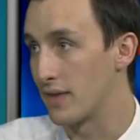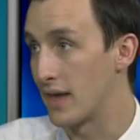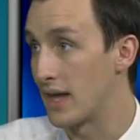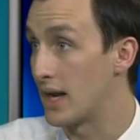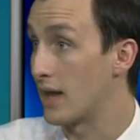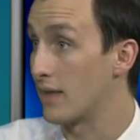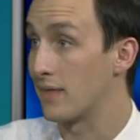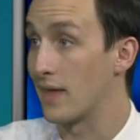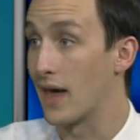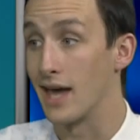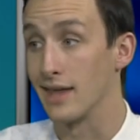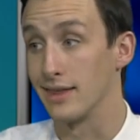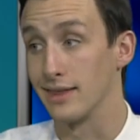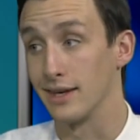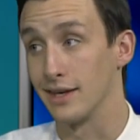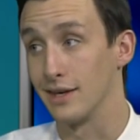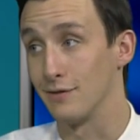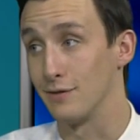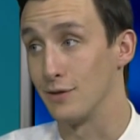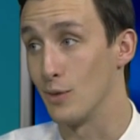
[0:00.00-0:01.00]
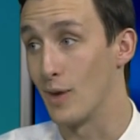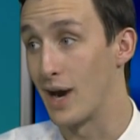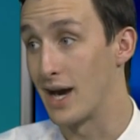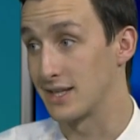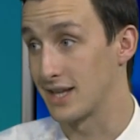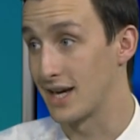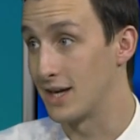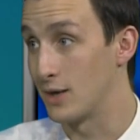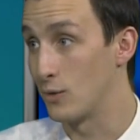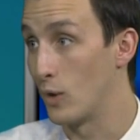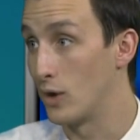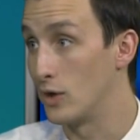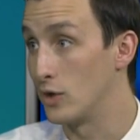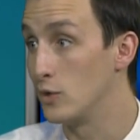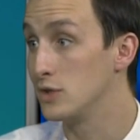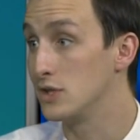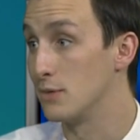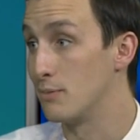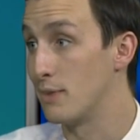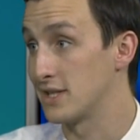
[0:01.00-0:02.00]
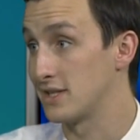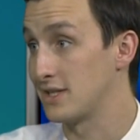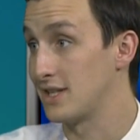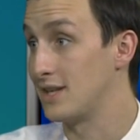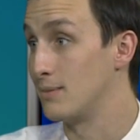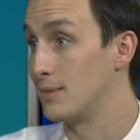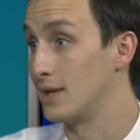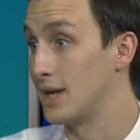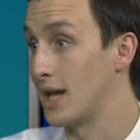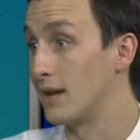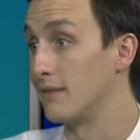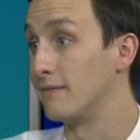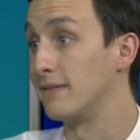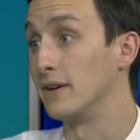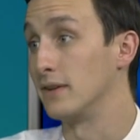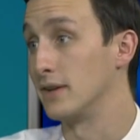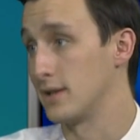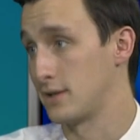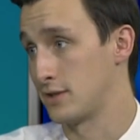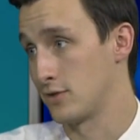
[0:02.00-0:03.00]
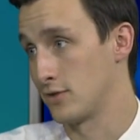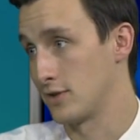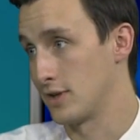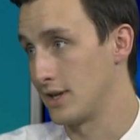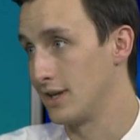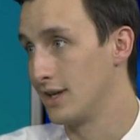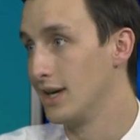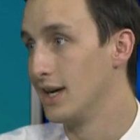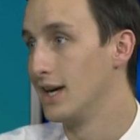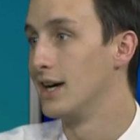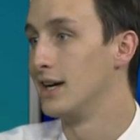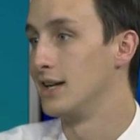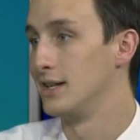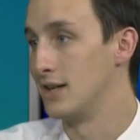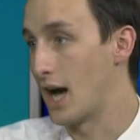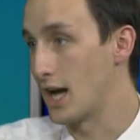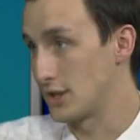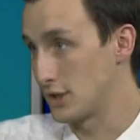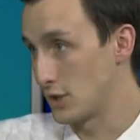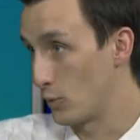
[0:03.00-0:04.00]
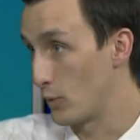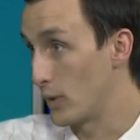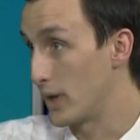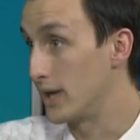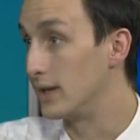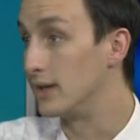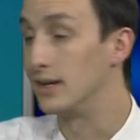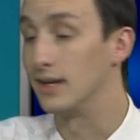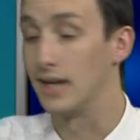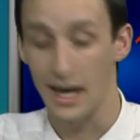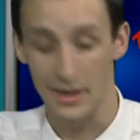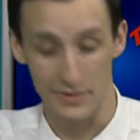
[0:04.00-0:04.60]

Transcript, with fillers: And I, I think if you ask anyone who's the best team in NFL history, that didn't win, win, a championship.